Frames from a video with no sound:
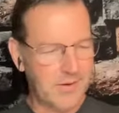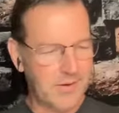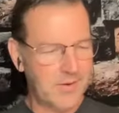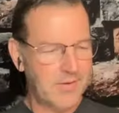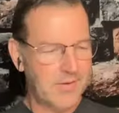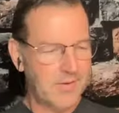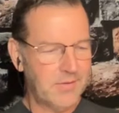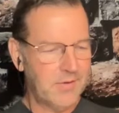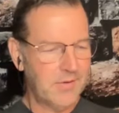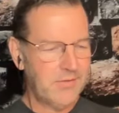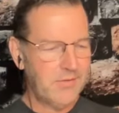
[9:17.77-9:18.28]

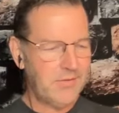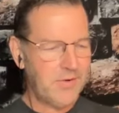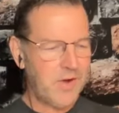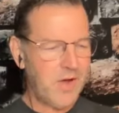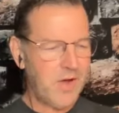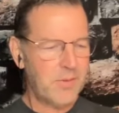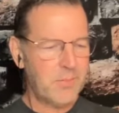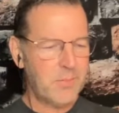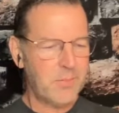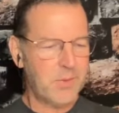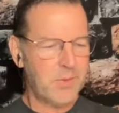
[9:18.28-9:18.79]
And let's
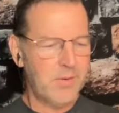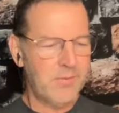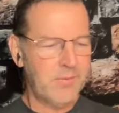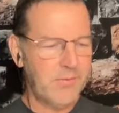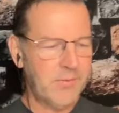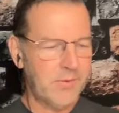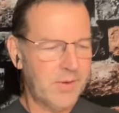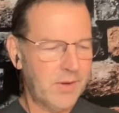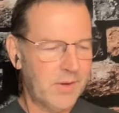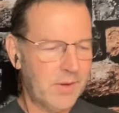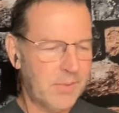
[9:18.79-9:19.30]
talk
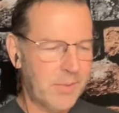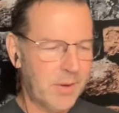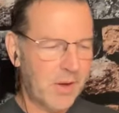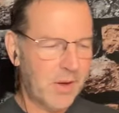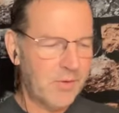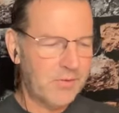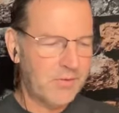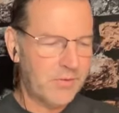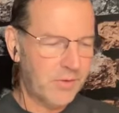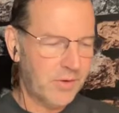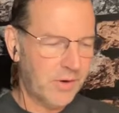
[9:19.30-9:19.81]
briefly
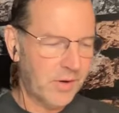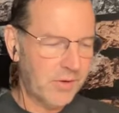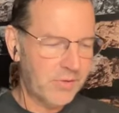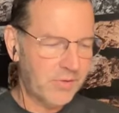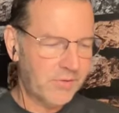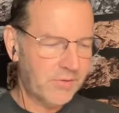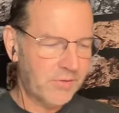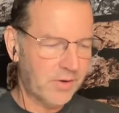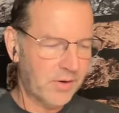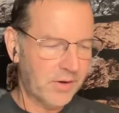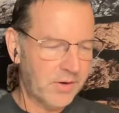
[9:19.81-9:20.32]
about your
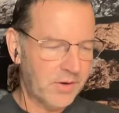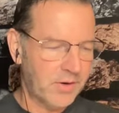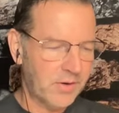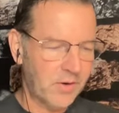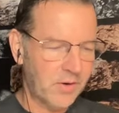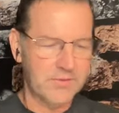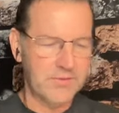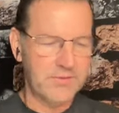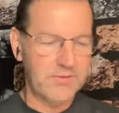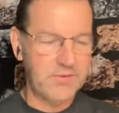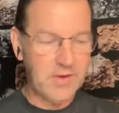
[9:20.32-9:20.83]
other study
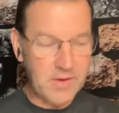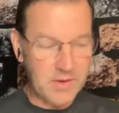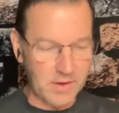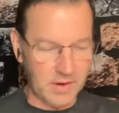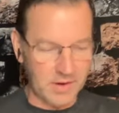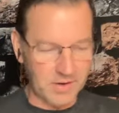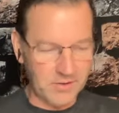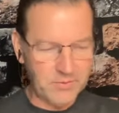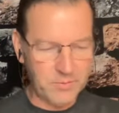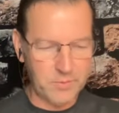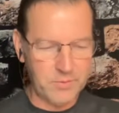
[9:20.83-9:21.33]
called
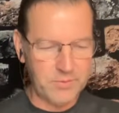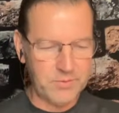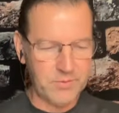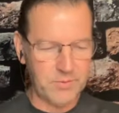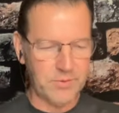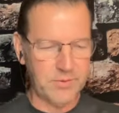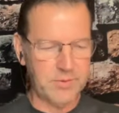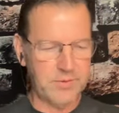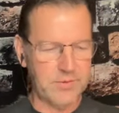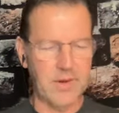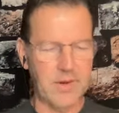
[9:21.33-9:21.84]
CCASE, which
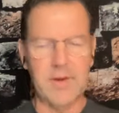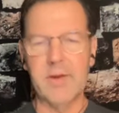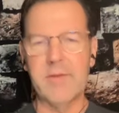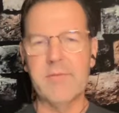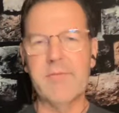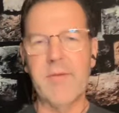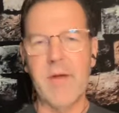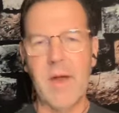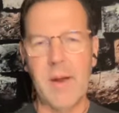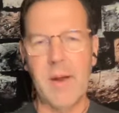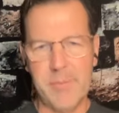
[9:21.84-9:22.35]
looked at
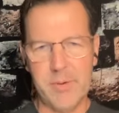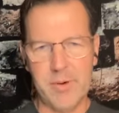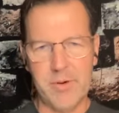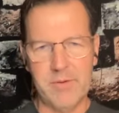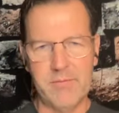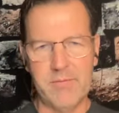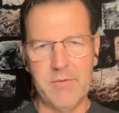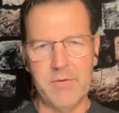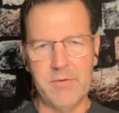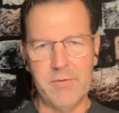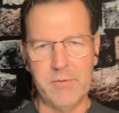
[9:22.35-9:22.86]

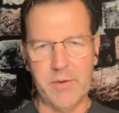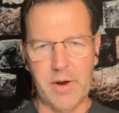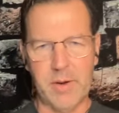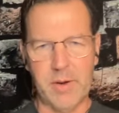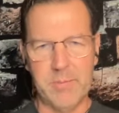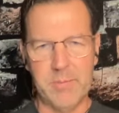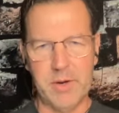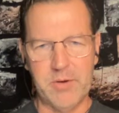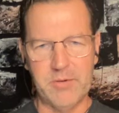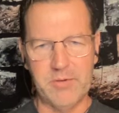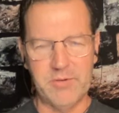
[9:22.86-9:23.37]
evaporative dry
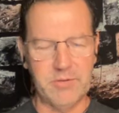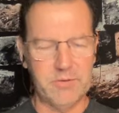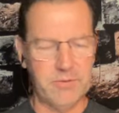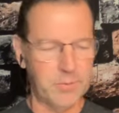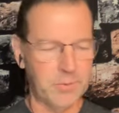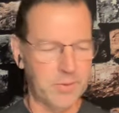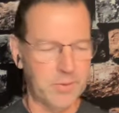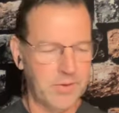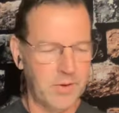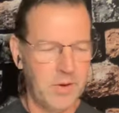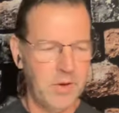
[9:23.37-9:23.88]

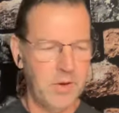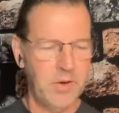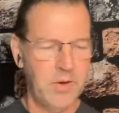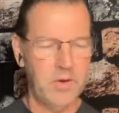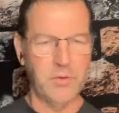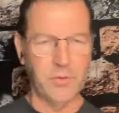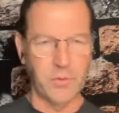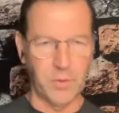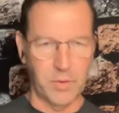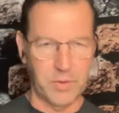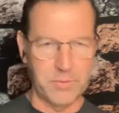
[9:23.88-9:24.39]
patients with
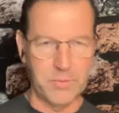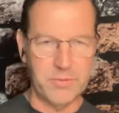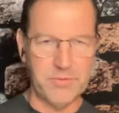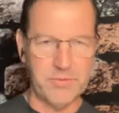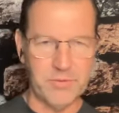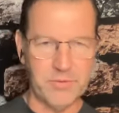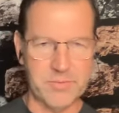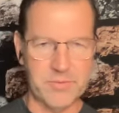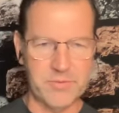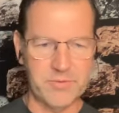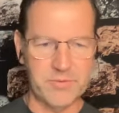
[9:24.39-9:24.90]
normal
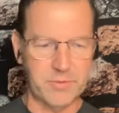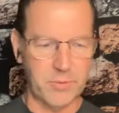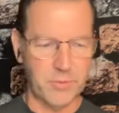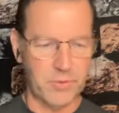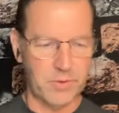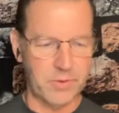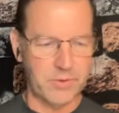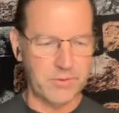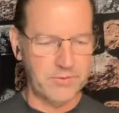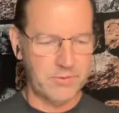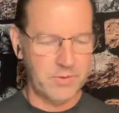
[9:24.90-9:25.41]
Schirmer
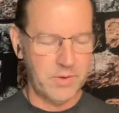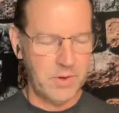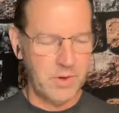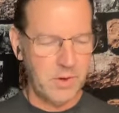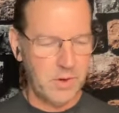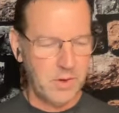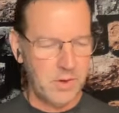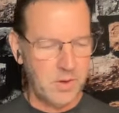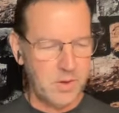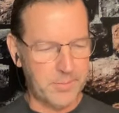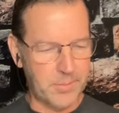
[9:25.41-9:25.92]
scores,
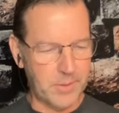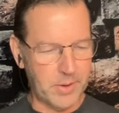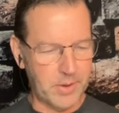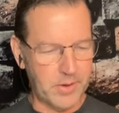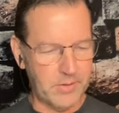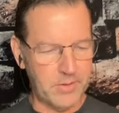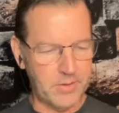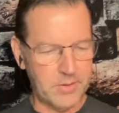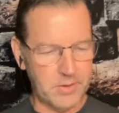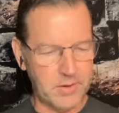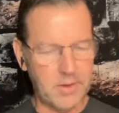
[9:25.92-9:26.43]

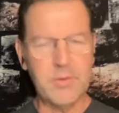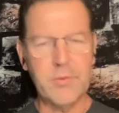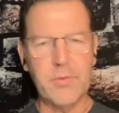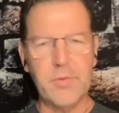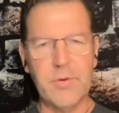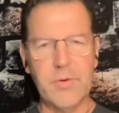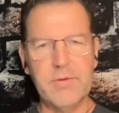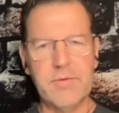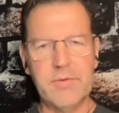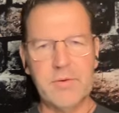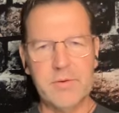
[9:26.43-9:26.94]
but
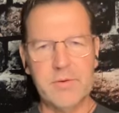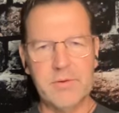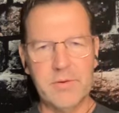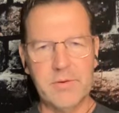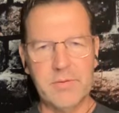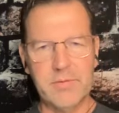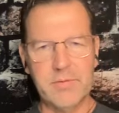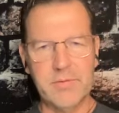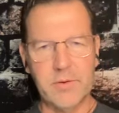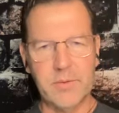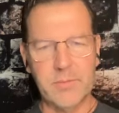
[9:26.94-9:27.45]
increased
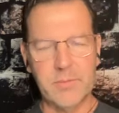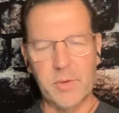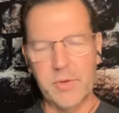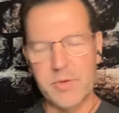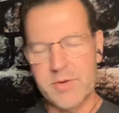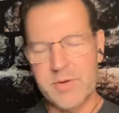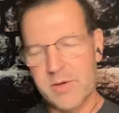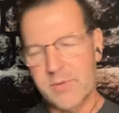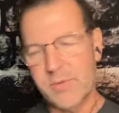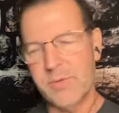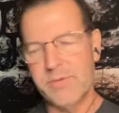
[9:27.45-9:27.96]
tear film or
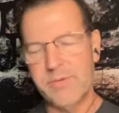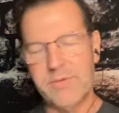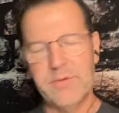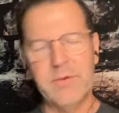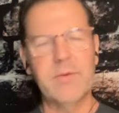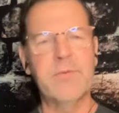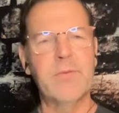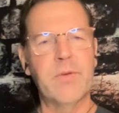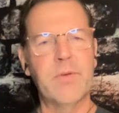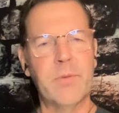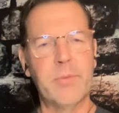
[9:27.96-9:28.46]
decreased
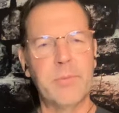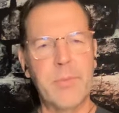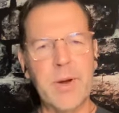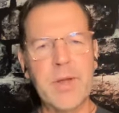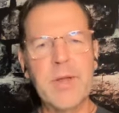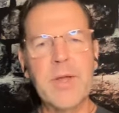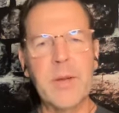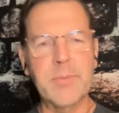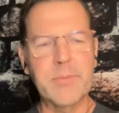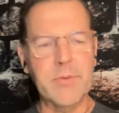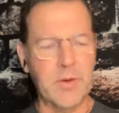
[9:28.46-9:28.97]
tear film
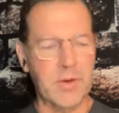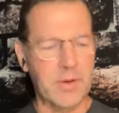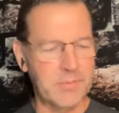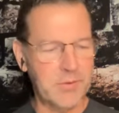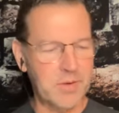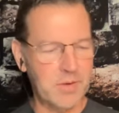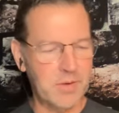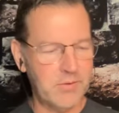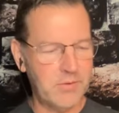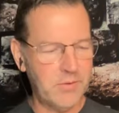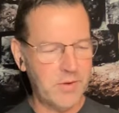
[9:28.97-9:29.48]
breakup
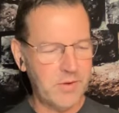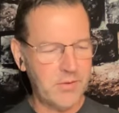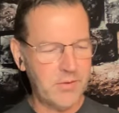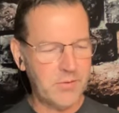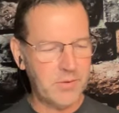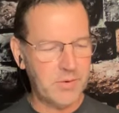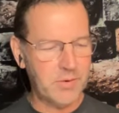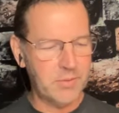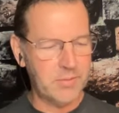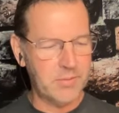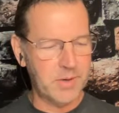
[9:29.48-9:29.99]
time. Can you talk
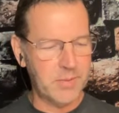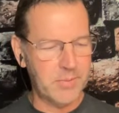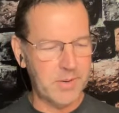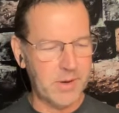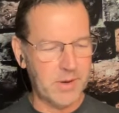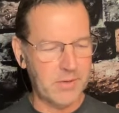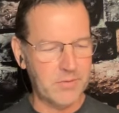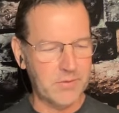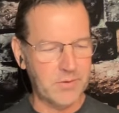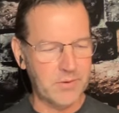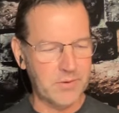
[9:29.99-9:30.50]
a little bit
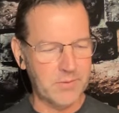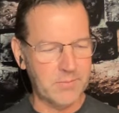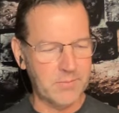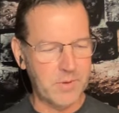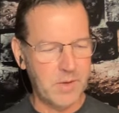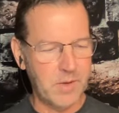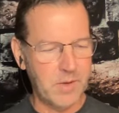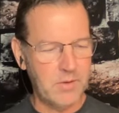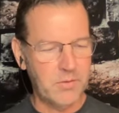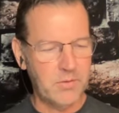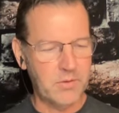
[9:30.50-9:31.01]
about the
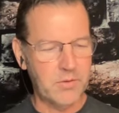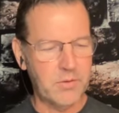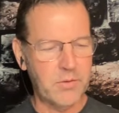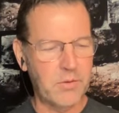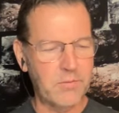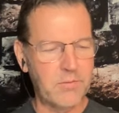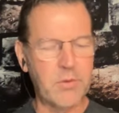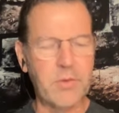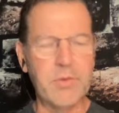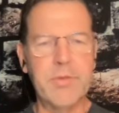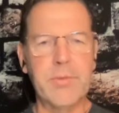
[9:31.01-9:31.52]

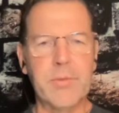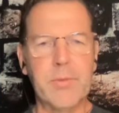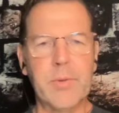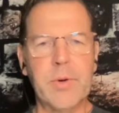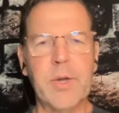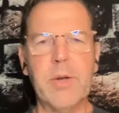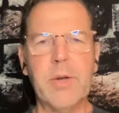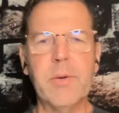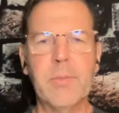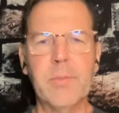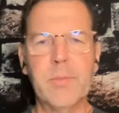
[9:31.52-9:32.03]

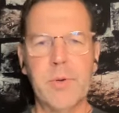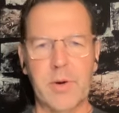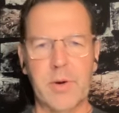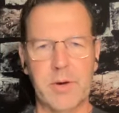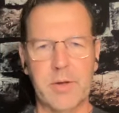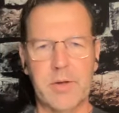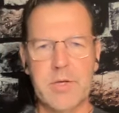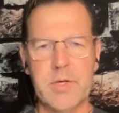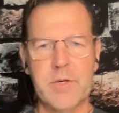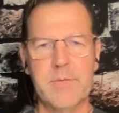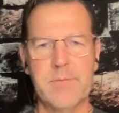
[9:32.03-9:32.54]
NOV03
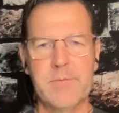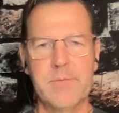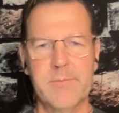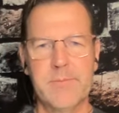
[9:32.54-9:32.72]
product?